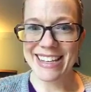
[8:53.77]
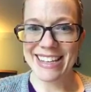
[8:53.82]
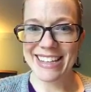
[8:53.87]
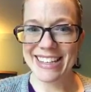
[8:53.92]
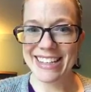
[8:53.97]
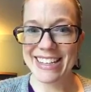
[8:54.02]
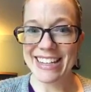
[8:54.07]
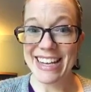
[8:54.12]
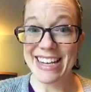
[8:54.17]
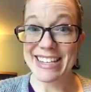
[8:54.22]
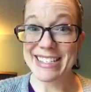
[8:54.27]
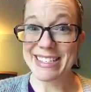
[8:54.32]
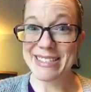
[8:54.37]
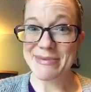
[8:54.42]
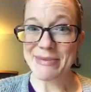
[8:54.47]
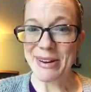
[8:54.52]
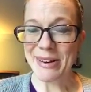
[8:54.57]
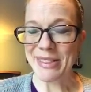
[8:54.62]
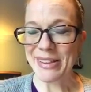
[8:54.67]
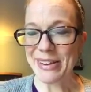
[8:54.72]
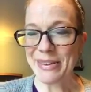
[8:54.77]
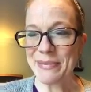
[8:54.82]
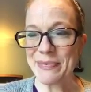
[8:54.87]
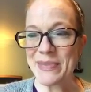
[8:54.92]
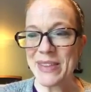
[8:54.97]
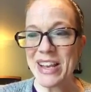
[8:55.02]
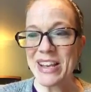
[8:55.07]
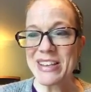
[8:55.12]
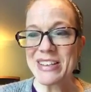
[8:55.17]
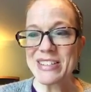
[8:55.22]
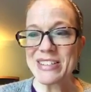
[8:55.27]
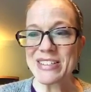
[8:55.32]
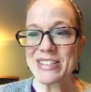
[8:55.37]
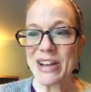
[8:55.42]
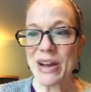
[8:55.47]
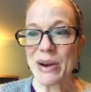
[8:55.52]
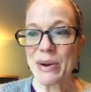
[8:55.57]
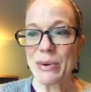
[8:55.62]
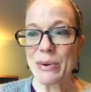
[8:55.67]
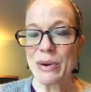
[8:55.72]
yes, Martha.
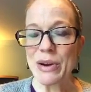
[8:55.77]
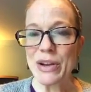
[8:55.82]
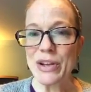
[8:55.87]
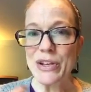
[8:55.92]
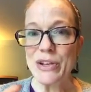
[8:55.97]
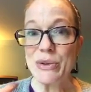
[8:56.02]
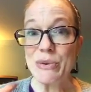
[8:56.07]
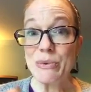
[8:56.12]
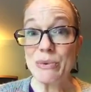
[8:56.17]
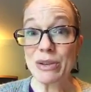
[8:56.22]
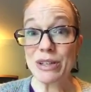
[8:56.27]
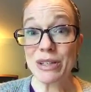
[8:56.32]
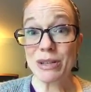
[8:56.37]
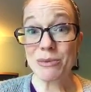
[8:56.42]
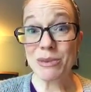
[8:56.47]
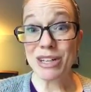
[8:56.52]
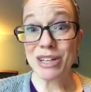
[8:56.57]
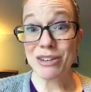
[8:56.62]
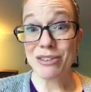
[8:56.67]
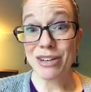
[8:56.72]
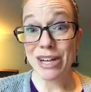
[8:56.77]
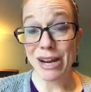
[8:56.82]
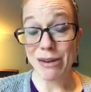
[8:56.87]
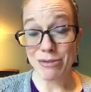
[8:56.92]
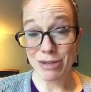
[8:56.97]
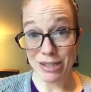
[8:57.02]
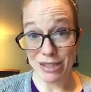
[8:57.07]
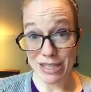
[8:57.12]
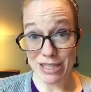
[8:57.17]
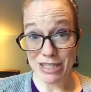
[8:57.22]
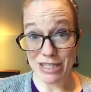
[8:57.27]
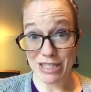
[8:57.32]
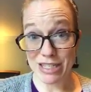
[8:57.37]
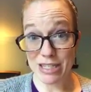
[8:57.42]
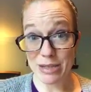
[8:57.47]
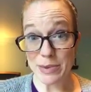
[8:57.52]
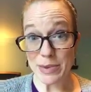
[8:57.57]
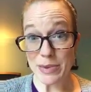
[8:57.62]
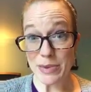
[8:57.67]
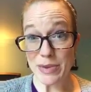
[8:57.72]
So you really want to create
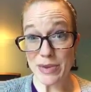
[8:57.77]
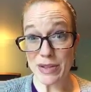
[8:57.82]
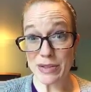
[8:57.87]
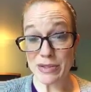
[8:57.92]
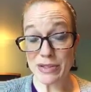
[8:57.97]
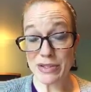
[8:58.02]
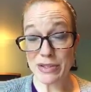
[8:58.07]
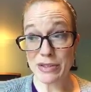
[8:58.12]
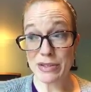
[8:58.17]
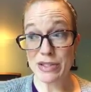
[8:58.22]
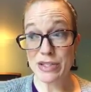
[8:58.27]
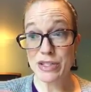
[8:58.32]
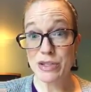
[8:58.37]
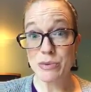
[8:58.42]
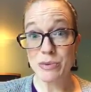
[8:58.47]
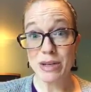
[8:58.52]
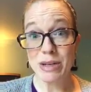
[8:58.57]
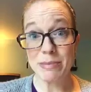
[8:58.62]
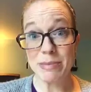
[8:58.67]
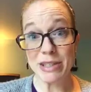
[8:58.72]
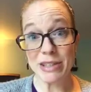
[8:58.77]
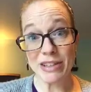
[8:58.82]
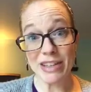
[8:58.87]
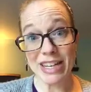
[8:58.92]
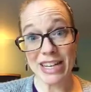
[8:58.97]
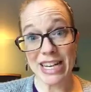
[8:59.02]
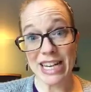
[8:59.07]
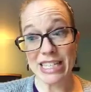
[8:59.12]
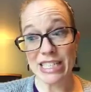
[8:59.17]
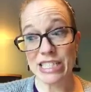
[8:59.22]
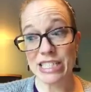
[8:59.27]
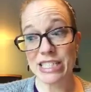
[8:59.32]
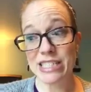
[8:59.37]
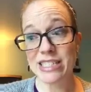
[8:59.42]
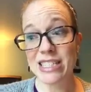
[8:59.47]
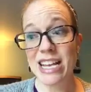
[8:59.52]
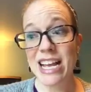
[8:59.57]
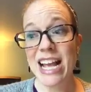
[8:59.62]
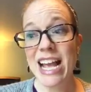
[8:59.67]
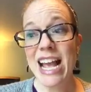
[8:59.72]
relationships with those students. You want to build connections.
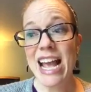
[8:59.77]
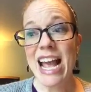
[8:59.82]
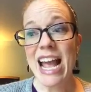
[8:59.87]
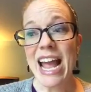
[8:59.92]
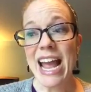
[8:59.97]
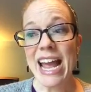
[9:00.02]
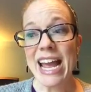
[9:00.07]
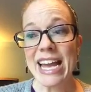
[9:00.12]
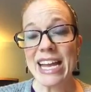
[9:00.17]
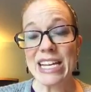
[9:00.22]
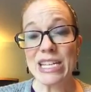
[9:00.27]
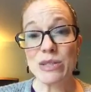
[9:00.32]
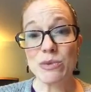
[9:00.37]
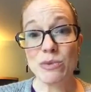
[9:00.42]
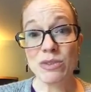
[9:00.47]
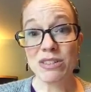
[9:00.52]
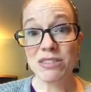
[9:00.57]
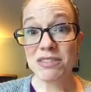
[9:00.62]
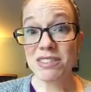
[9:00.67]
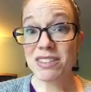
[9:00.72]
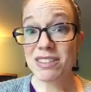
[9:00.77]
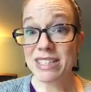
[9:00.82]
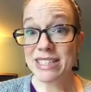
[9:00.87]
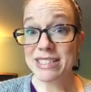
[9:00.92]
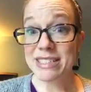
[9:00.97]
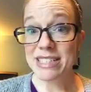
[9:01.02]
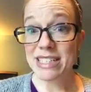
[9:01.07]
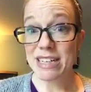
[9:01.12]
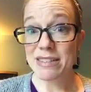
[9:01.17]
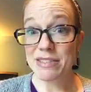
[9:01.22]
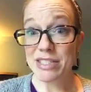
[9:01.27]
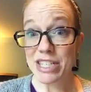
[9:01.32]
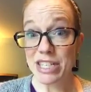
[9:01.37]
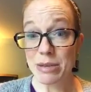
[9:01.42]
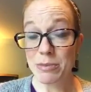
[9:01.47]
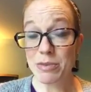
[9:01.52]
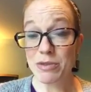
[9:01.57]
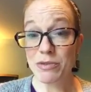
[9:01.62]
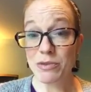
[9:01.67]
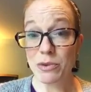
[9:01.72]
And one of the things that I've shared
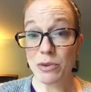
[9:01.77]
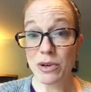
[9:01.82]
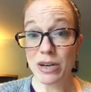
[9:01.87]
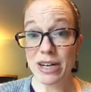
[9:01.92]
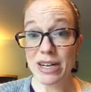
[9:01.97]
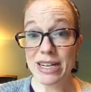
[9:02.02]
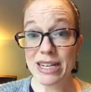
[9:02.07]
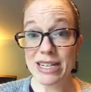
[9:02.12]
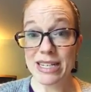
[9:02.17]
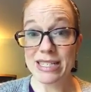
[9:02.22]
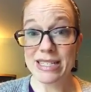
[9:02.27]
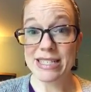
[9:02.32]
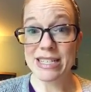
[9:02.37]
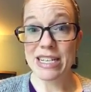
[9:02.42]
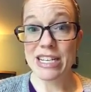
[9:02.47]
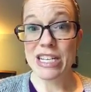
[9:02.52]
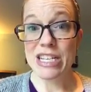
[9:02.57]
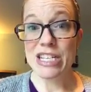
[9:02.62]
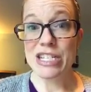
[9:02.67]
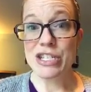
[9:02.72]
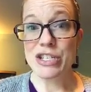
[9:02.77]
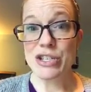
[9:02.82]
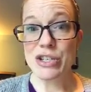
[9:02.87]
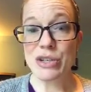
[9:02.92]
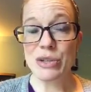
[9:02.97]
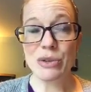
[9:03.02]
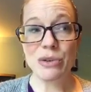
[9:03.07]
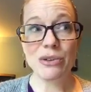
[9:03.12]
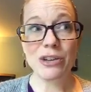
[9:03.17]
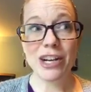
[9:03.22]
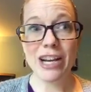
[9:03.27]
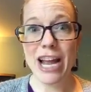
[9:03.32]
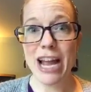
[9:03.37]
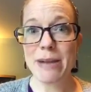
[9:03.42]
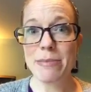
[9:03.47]
before is to create